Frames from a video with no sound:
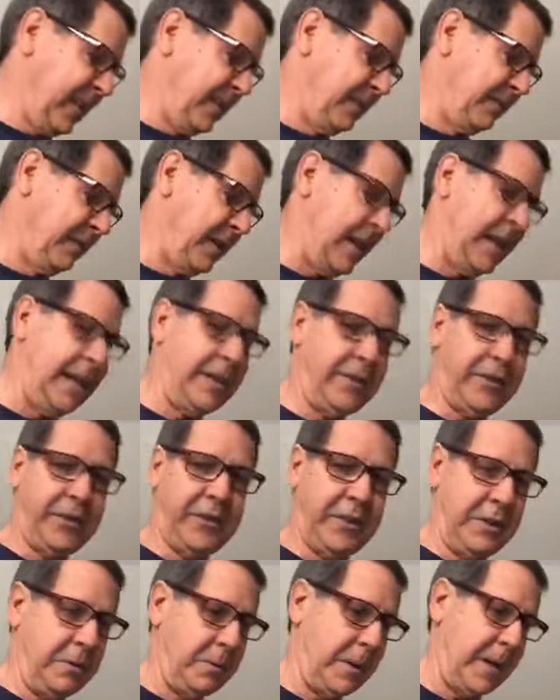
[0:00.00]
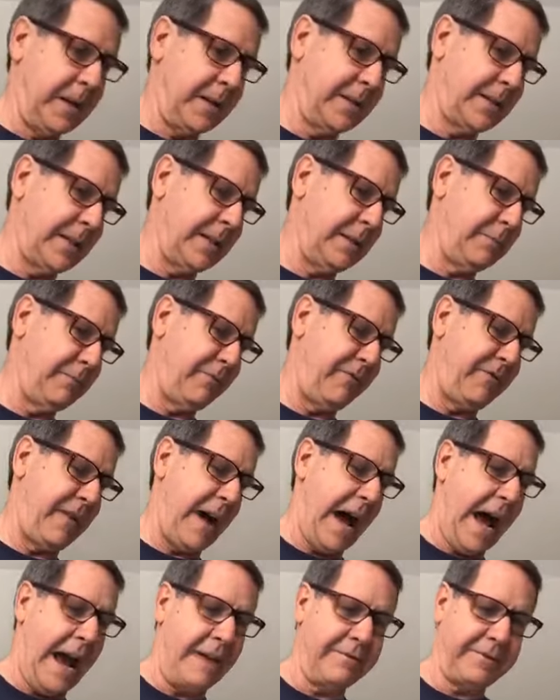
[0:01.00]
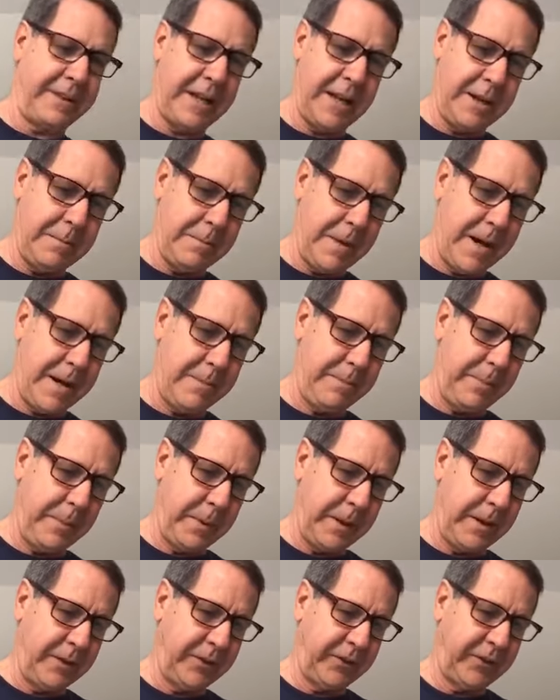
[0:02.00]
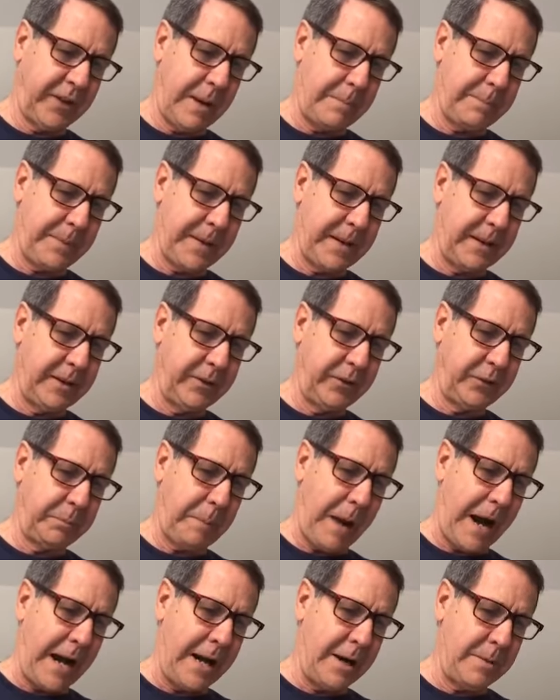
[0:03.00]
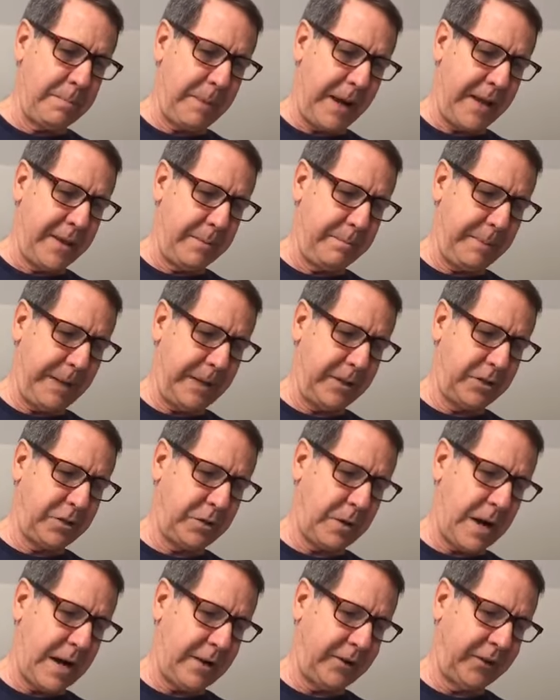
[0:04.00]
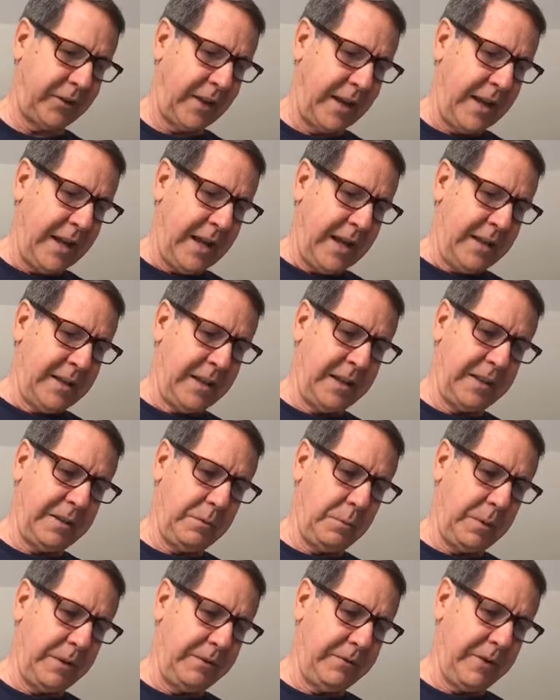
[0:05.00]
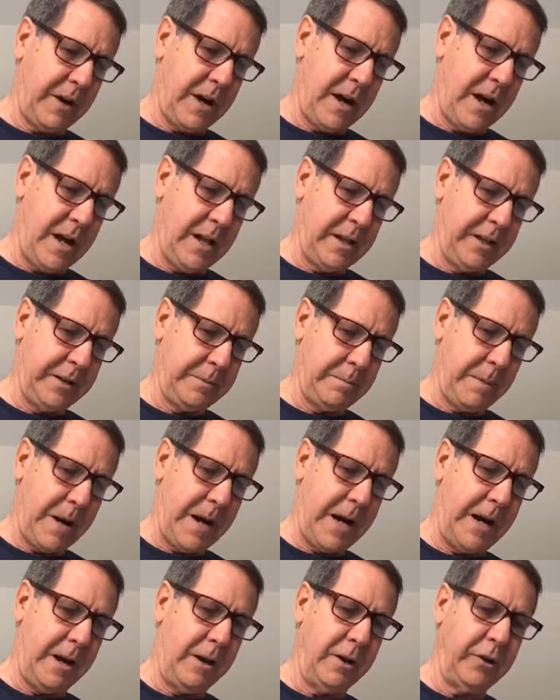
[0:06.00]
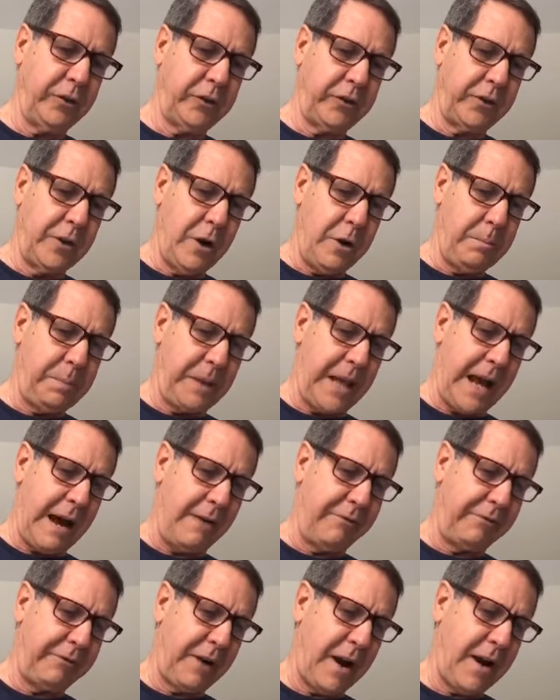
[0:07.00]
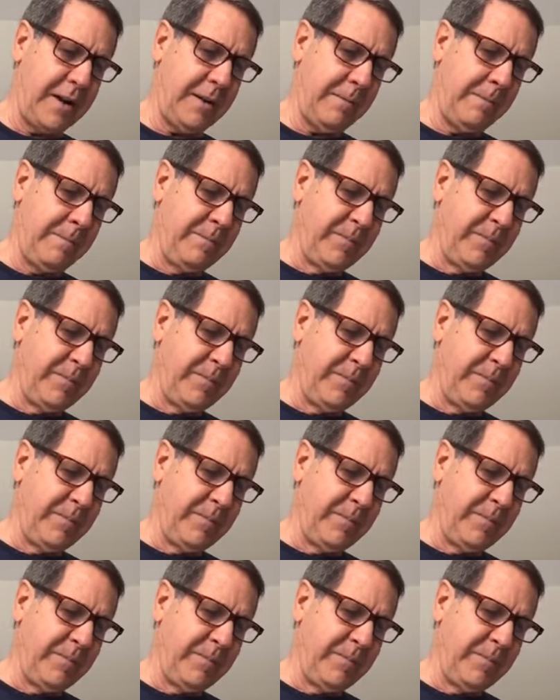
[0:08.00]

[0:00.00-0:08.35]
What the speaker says: Well, let's see what Team 5 came up with. Something inspired by the big trucks that we've all admired. A snowplow front